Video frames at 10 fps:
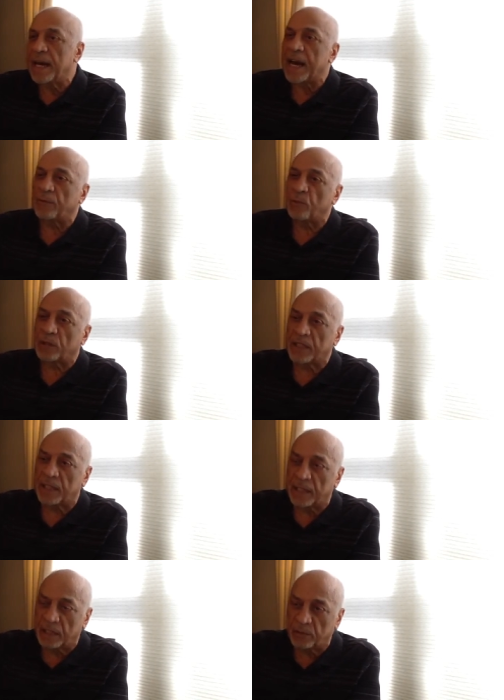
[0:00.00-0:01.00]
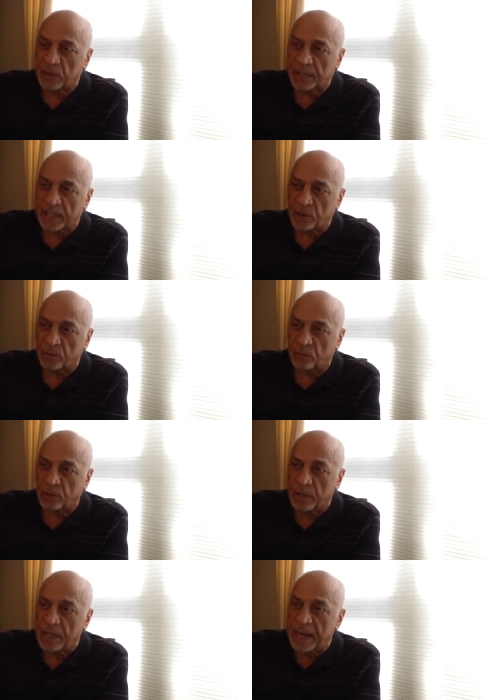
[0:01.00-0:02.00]
I've worked in another section,
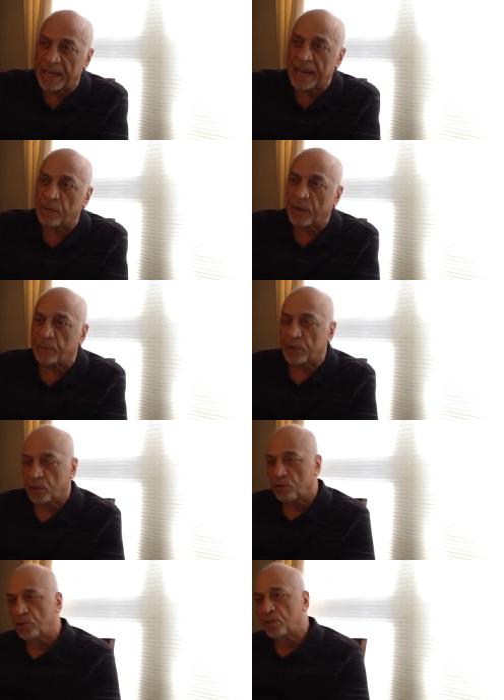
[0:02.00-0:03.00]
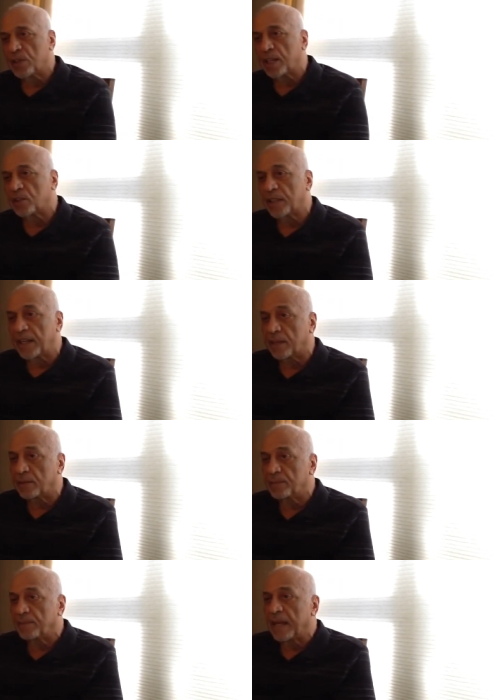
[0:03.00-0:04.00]
and now when I put those 2 sections
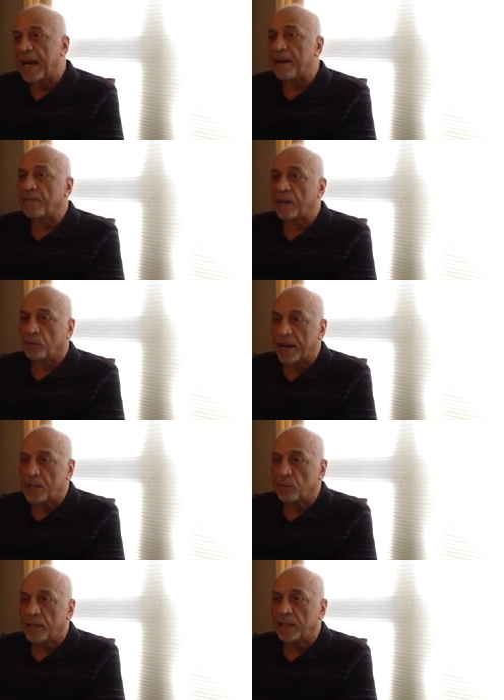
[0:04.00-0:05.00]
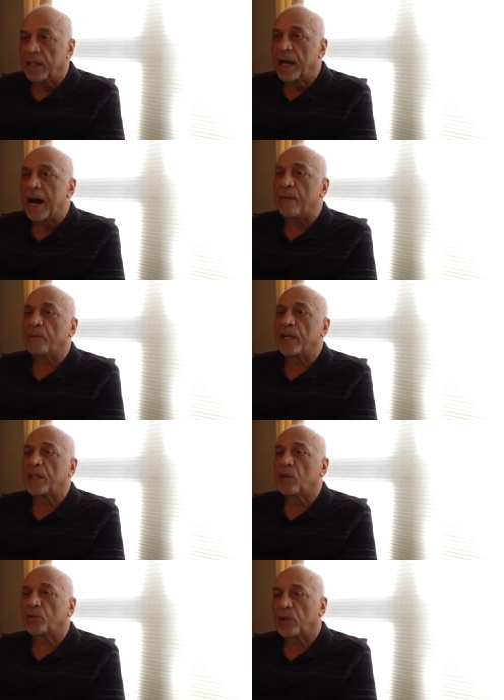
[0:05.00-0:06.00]
together, I've now graduated. I'm ready
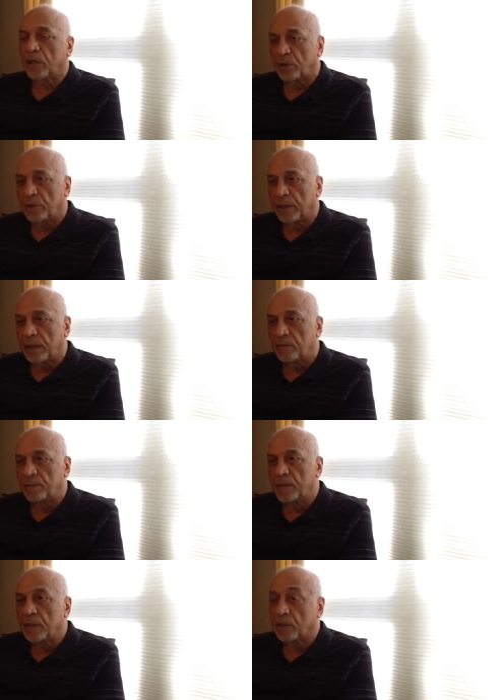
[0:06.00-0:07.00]
to go to the 3rd level.